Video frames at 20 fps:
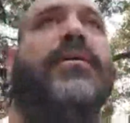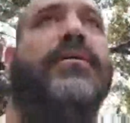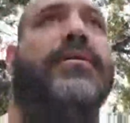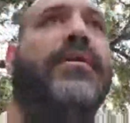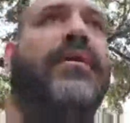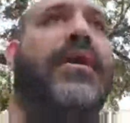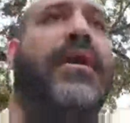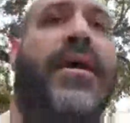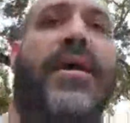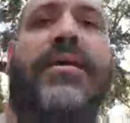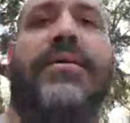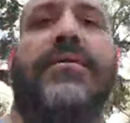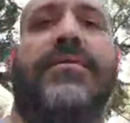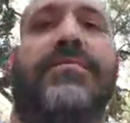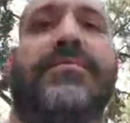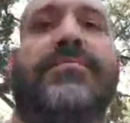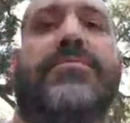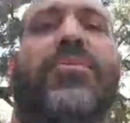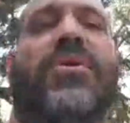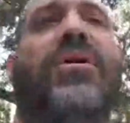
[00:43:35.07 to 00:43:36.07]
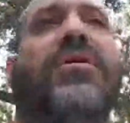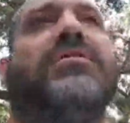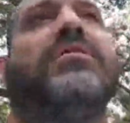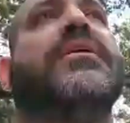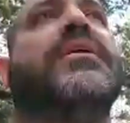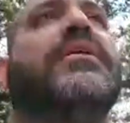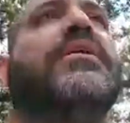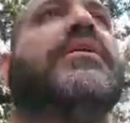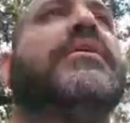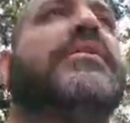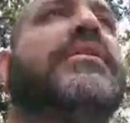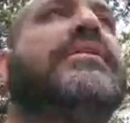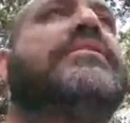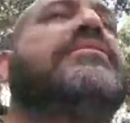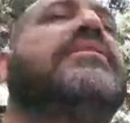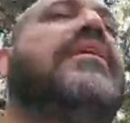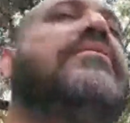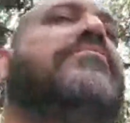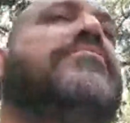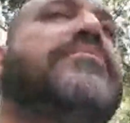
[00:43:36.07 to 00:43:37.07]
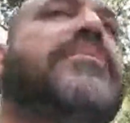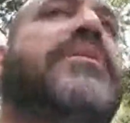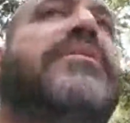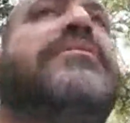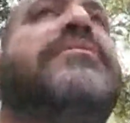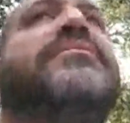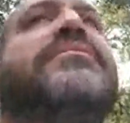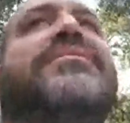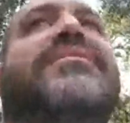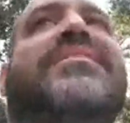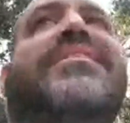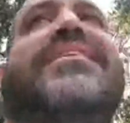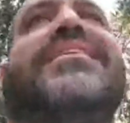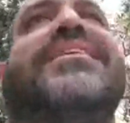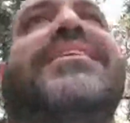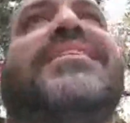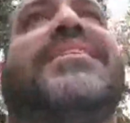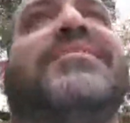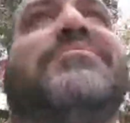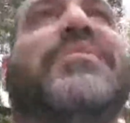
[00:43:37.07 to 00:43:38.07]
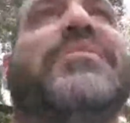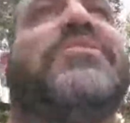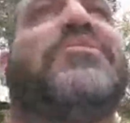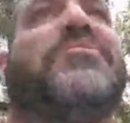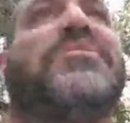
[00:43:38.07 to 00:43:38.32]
Yeah. Well, let's make no